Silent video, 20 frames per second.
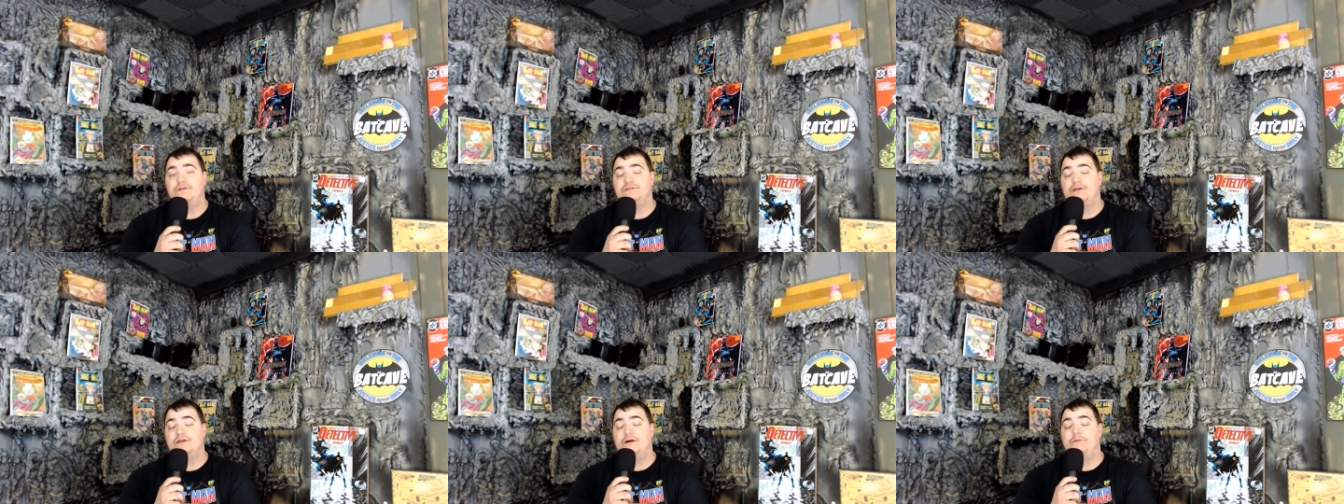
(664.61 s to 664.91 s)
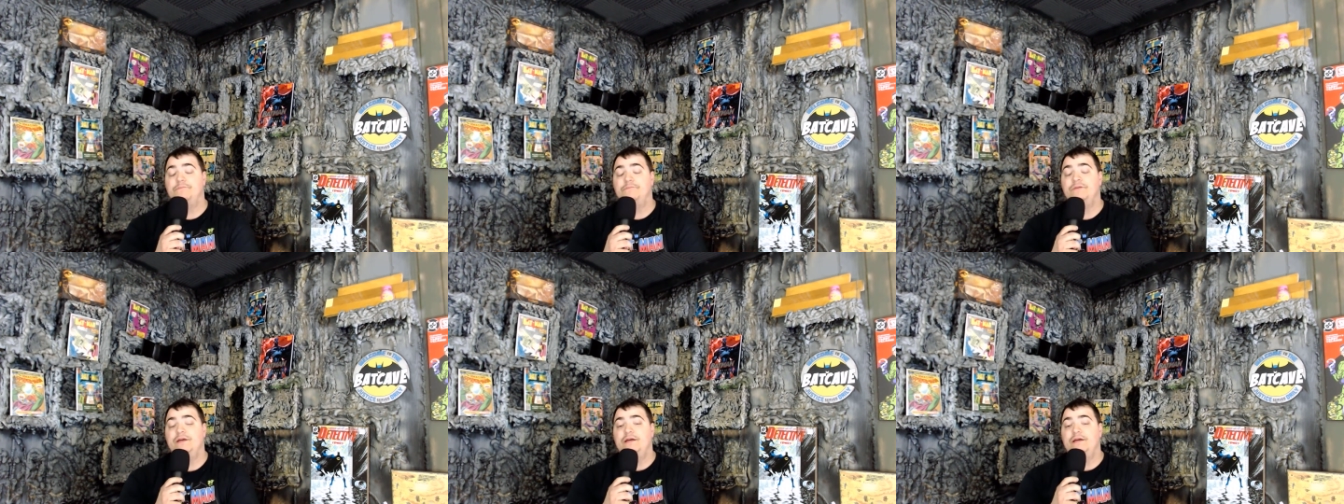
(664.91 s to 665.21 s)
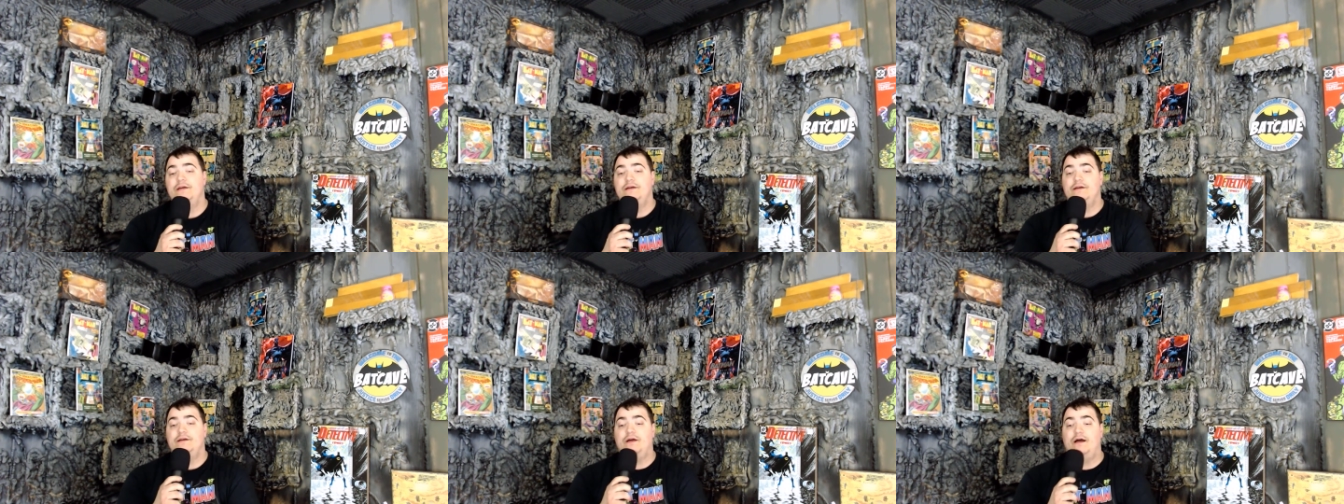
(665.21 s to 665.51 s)
So
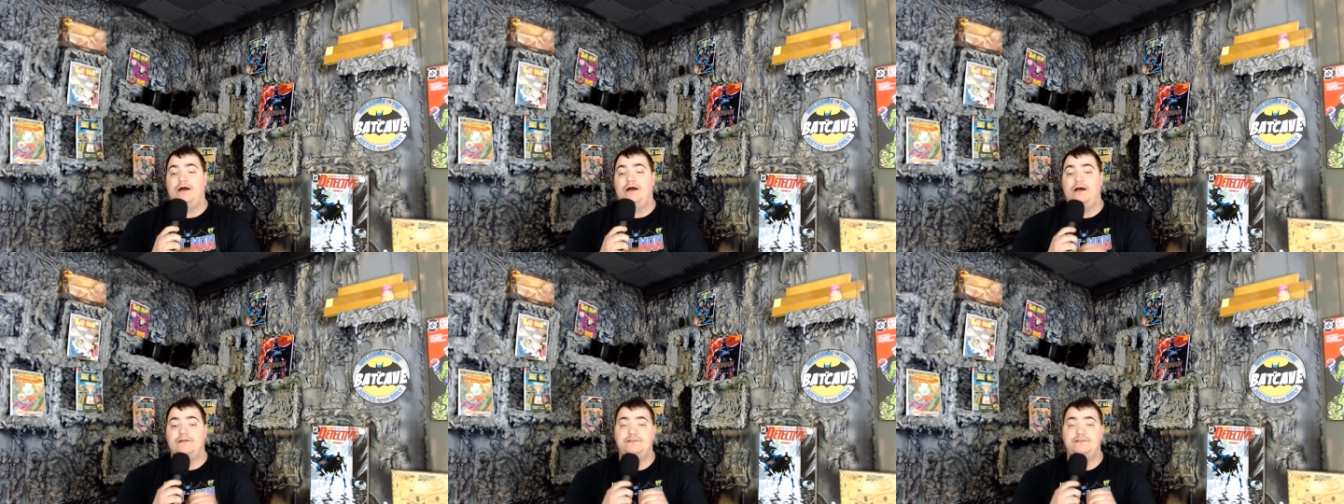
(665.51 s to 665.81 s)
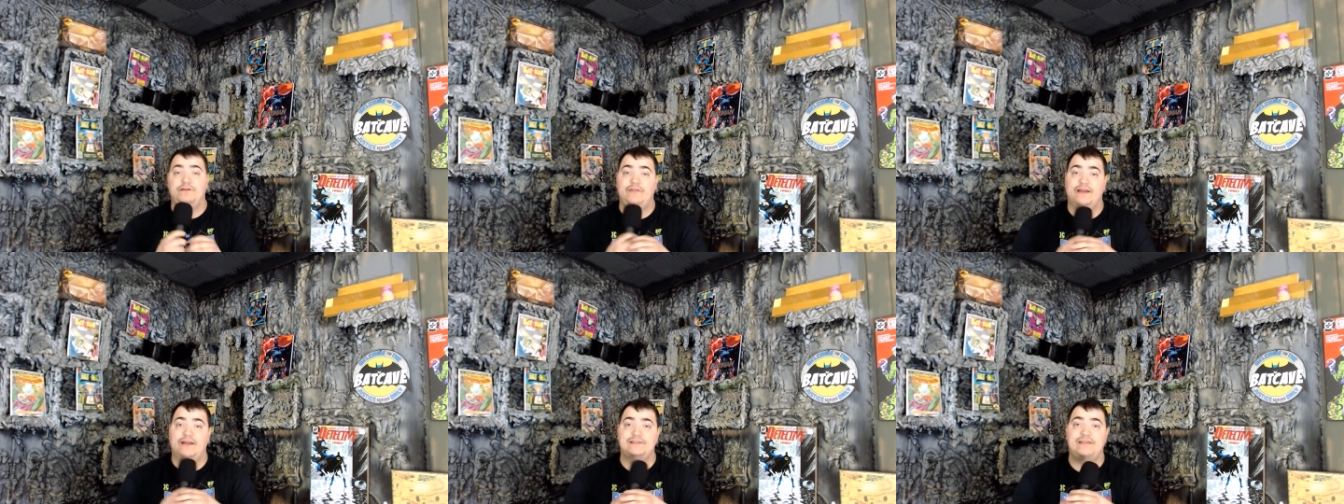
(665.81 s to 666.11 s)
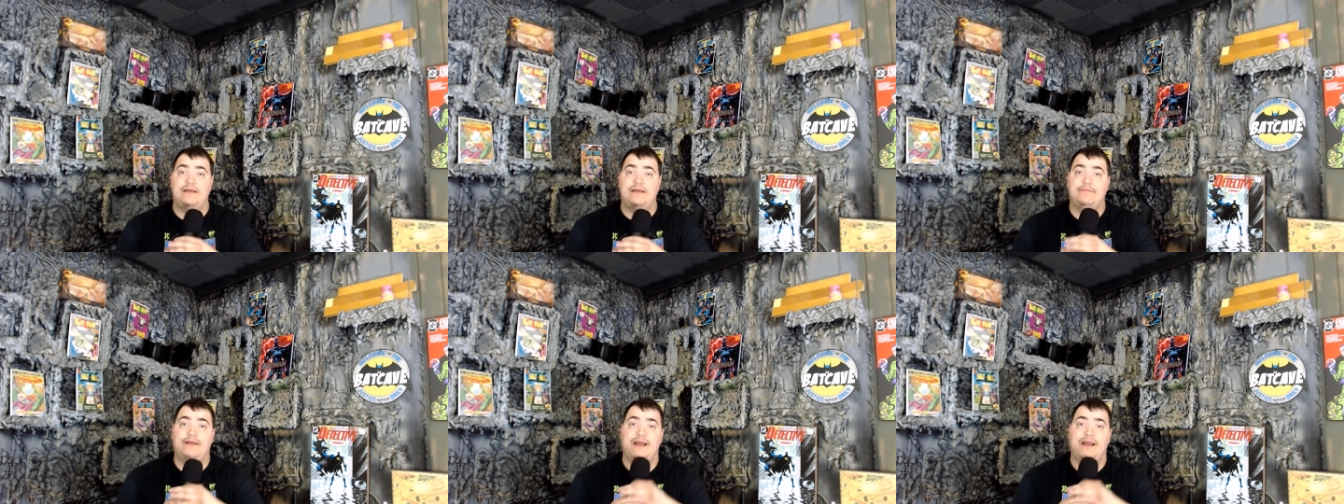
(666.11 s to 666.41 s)
until next
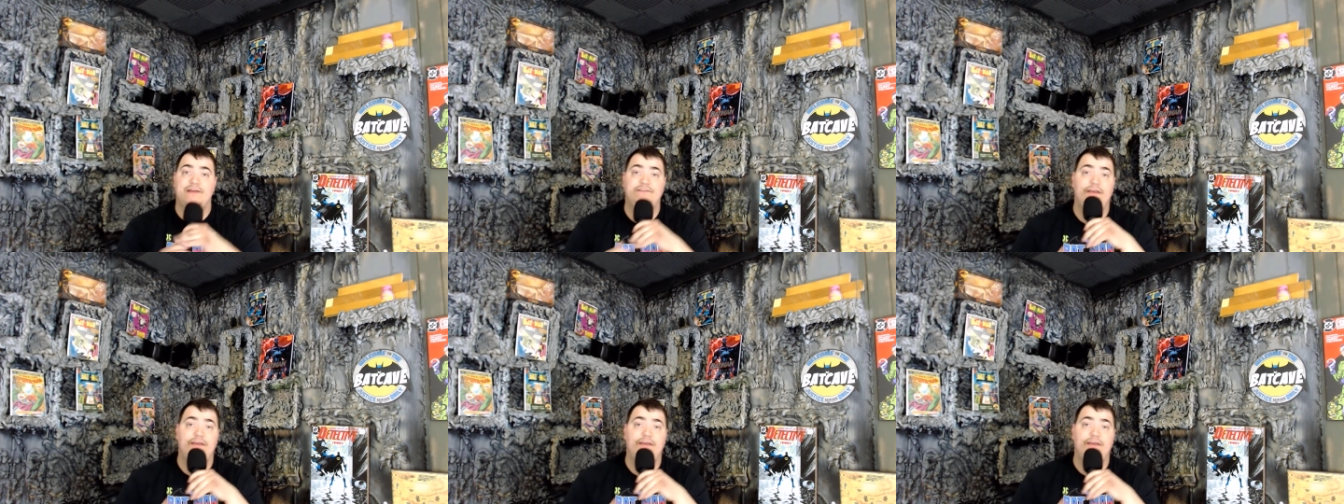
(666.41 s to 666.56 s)
time, guys,